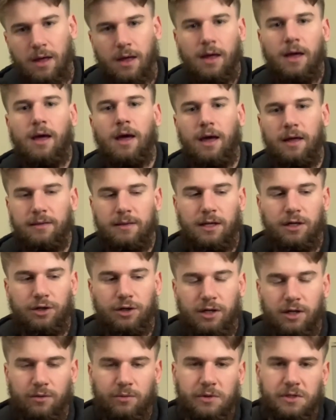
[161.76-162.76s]
and then you
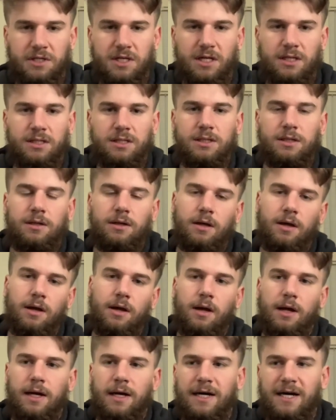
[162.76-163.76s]
can resist.
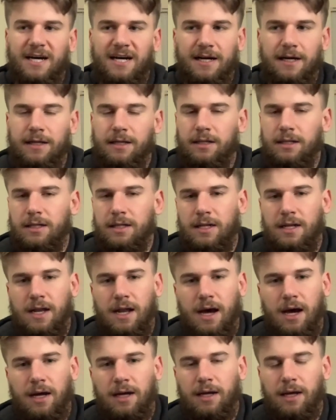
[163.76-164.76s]

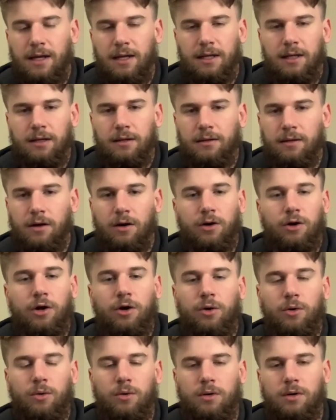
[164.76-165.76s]
There are
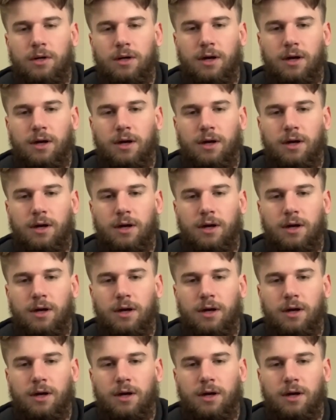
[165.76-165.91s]
no